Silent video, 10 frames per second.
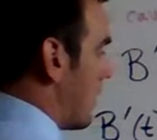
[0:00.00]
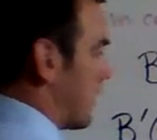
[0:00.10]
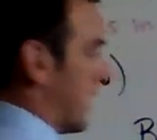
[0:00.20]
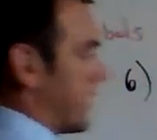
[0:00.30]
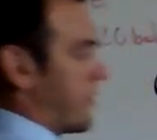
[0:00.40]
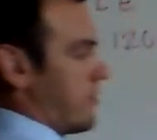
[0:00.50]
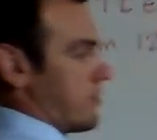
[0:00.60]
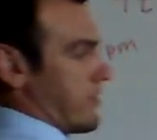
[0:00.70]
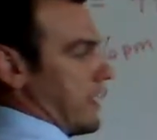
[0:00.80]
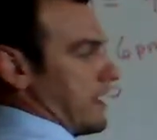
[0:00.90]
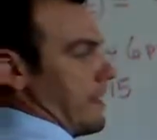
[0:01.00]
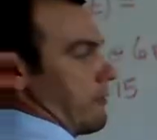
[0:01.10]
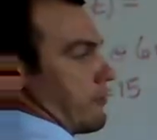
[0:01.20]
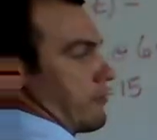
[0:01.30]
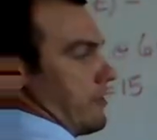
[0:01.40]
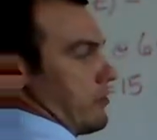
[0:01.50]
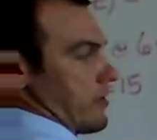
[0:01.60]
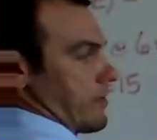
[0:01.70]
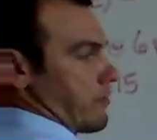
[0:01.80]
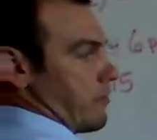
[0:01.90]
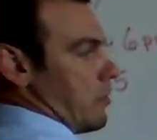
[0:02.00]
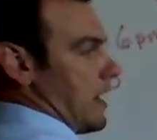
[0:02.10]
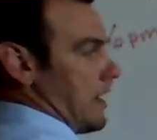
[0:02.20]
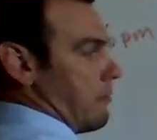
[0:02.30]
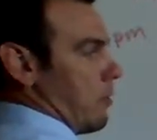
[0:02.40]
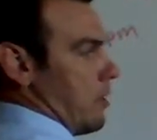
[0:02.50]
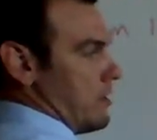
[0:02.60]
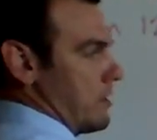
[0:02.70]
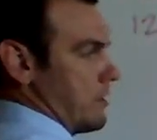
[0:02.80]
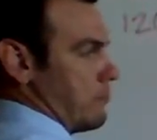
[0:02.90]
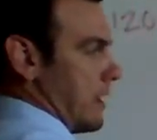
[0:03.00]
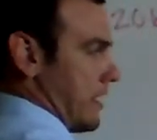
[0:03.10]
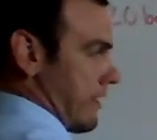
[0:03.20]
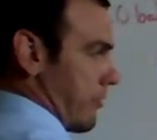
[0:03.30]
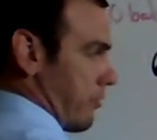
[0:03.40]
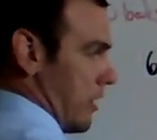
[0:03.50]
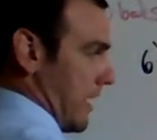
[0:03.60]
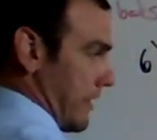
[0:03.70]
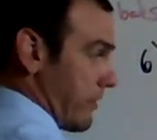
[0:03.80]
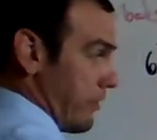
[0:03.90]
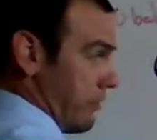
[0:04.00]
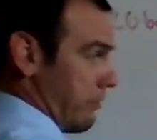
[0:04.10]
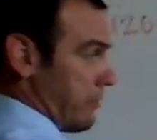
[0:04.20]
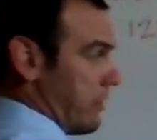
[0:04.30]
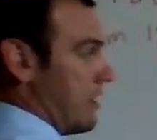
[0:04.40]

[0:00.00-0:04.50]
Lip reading: Okay, so understand that was really just y1 minus y2.